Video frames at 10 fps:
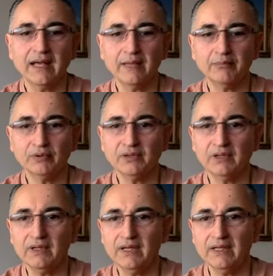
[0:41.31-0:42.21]
and put the
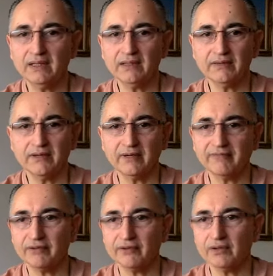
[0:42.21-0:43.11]
link there
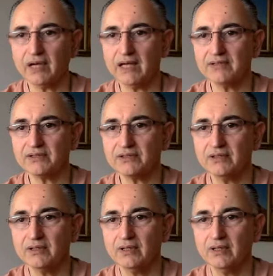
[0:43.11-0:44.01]
for you guys.
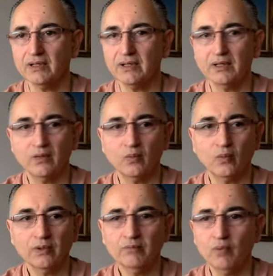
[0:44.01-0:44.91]

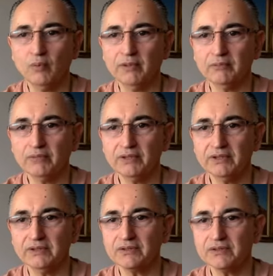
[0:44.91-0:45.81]
One moment,
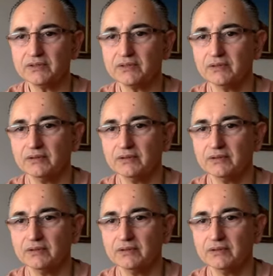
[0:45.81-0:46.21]
please.